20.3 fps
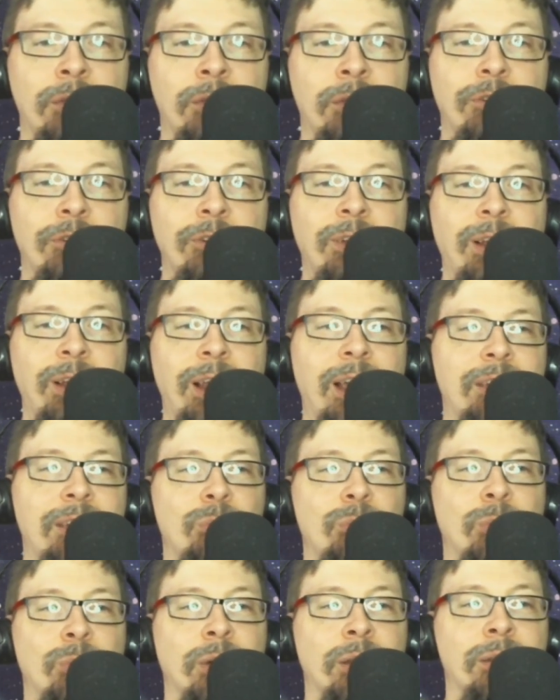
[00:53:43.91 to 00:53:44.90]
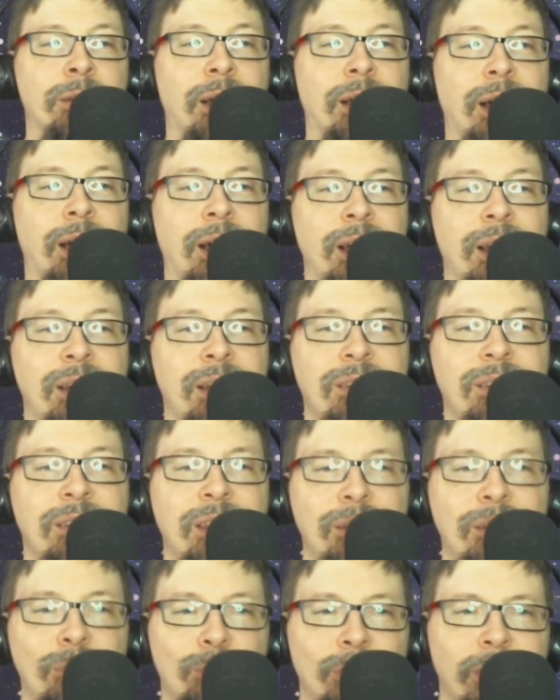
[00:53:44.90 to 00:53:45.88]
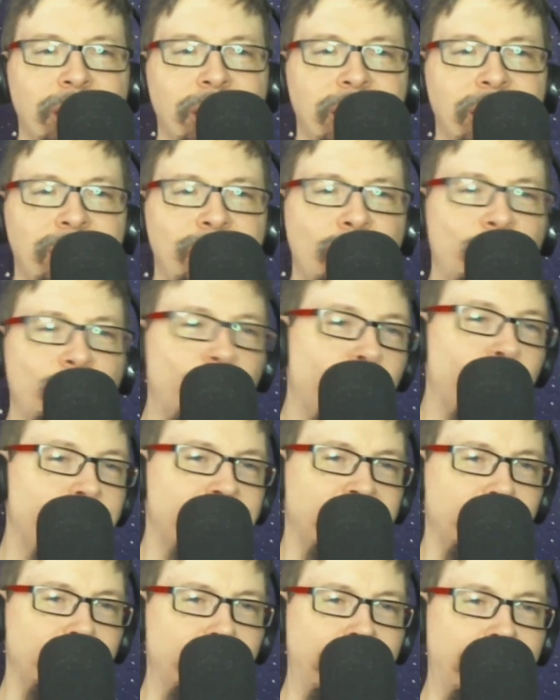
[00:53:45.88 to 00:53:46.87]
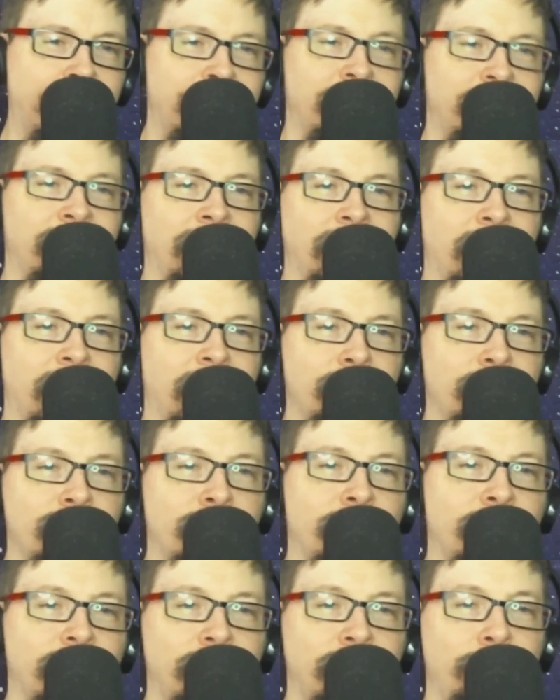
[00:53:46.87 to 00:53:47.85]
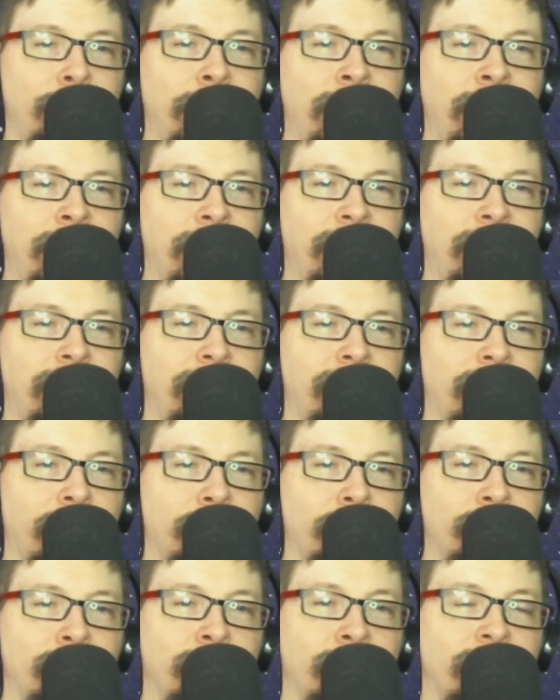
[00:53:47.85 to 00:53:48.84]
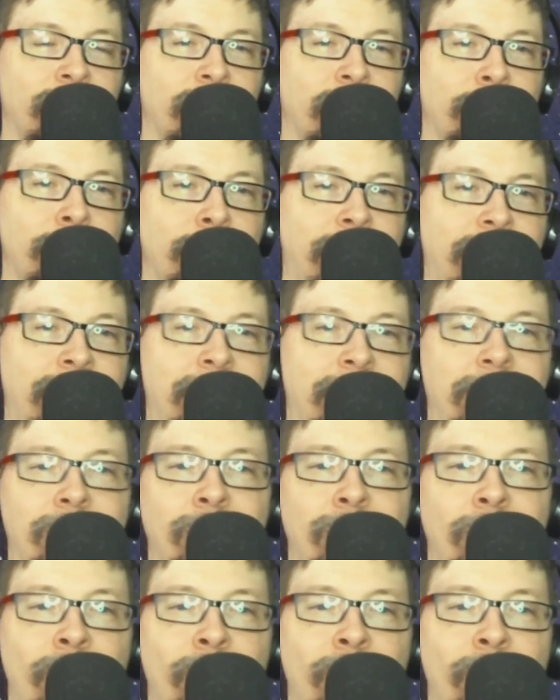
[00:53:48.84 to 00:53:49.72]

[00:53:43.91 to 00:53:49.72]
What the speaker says: for the last one, I didn't really know what capacity I was going to come back in,